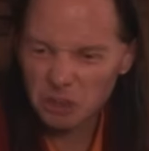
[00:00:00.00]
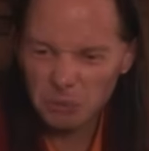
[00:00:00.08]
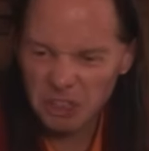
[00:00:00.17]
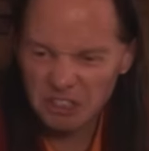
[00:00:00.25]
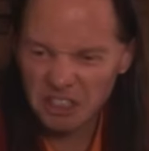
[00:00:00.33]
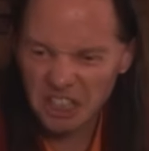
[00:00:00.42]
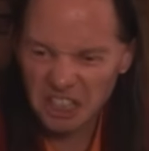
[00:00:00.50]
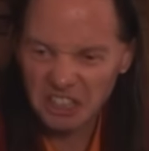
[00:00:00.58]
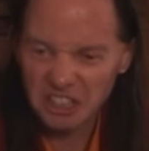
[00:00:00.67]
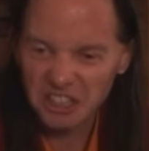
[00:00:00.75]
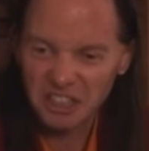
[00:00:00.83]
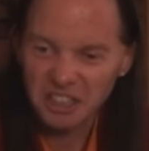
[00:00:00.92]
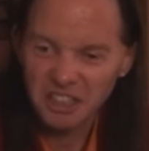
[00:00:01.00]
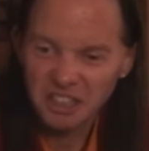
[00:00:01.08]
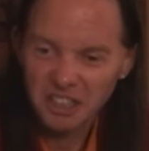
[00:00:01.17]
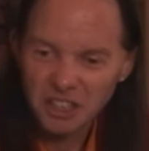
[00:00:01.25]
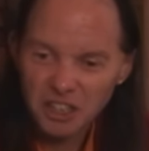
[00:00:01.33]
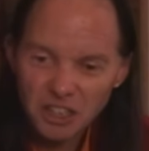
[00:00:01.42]
just means things.
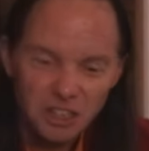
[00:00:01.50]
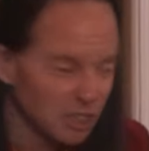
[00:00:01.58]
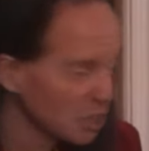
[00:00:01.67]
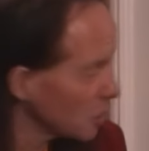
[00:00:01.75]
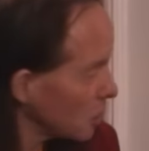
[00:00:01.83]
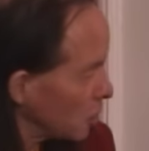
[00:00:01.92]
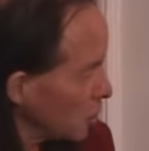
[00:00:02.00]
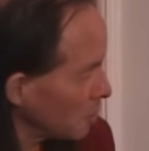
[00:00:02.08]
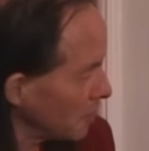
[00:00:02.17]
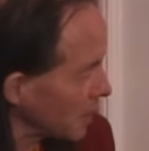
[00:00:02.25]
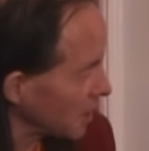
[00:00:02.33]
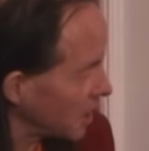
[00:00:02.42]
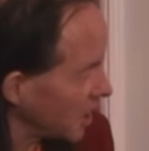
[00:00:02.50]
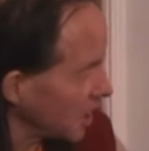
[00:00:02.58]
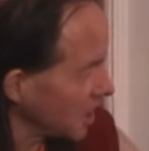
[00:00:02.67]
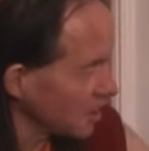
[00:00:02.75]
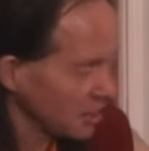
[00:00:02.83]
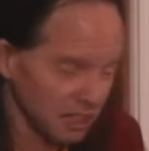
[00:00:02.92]
Juk means
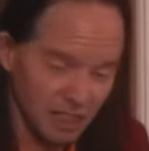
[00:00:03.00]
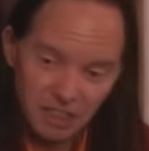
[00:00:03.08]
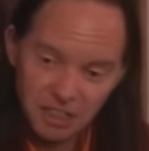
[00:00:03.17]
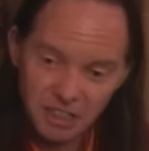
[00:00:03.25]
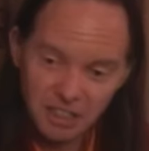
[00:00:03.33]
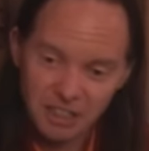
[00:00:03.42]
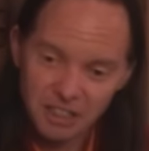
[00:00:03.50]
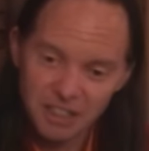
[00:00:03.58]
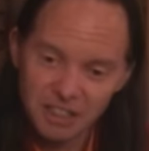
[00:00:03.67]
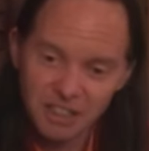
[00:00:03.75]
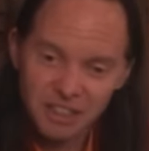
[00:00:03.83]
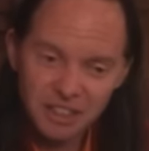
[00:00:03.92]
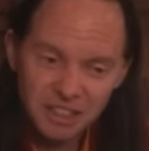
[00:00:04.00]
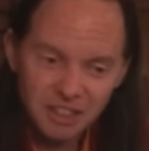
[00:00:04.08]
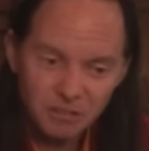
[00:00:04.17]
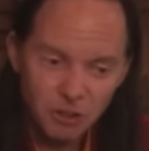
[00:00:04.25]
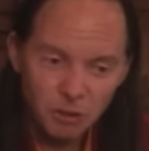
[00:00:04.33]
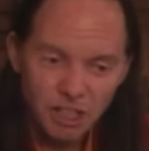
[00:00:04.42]
get into it.
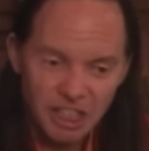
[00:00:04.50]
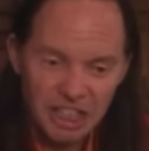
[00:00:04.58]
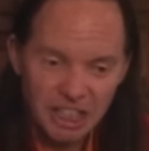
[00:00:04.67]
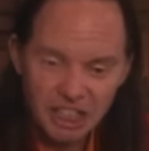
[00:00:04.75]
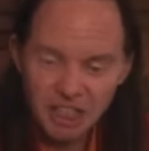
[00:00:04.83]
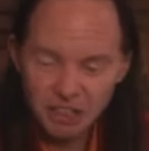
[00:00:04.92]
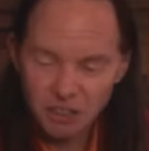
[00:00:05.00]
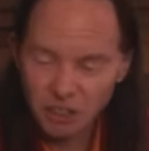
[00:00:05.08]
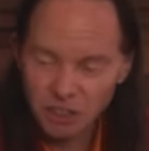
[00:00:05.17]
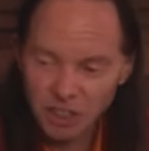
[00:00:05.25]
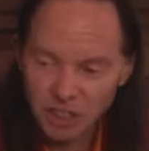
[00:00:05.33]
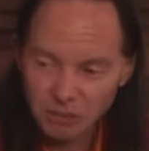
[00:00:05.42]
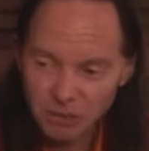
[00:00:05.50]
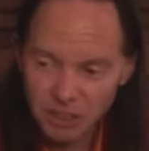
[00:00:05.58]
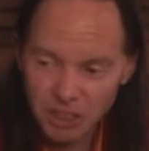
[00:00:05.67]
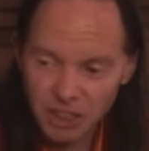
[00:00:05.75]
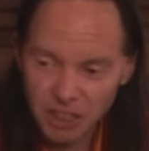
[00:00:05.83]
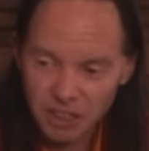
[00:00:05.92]
If you want to get into those six
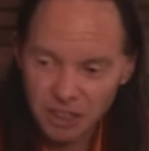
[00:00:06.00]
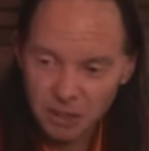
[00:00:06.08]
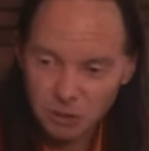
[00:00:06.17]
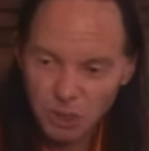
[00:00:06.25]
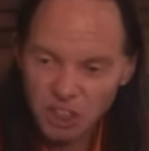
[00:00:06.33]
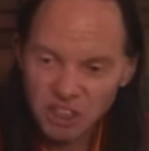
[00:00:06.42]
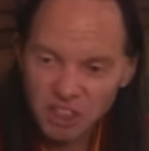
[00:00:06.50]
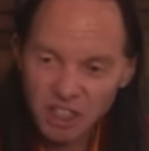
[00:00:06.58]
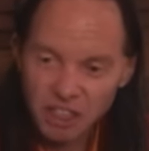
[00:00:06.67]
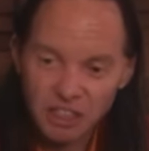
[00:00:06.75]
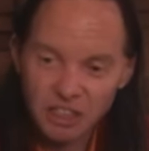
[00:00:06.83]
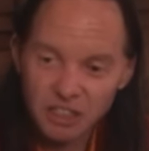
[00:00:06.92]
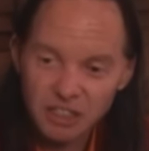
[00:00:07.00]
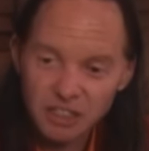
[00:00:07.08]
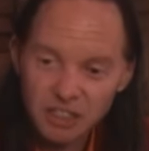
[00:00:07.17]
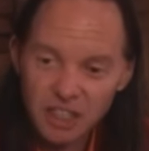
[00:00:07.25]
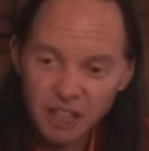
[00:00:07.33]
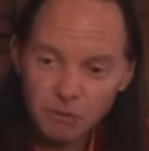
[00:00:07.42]
realizations, which six?
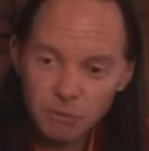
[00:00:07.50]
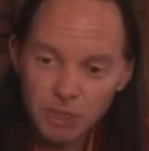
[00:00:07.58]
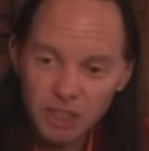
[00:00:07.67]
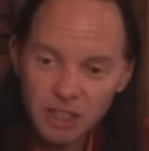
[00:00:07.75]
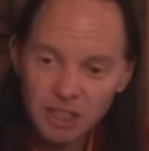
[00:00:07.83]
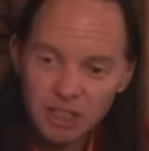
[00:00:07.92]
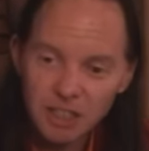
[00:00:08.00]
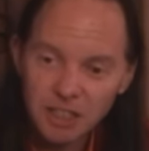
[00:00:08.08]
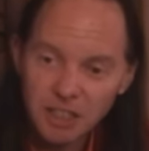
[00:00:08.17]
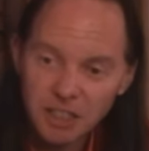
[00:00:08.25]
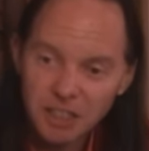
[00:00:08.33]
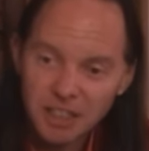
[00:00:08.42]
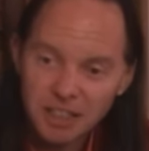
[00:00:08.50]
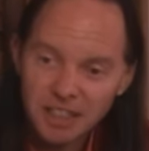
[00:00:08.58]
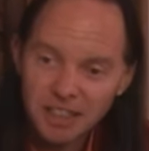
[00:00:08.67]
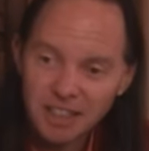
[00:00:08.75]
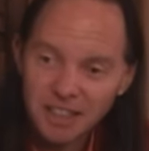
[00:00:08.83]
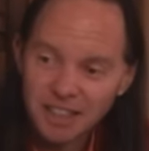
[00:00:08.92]
Sound familiar?
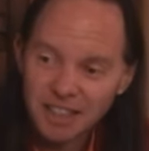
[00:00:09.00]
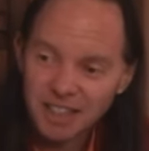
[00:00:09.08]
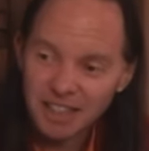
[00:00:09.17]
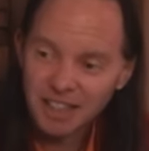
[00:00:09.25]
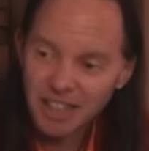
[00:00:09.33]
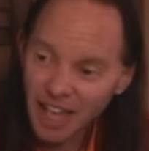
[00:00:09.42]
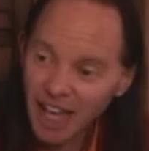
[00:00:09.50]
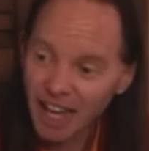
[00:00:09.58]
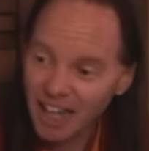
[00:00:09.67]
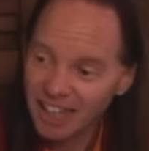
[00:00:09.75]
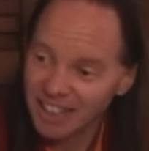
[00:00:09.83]
From above. Yeah.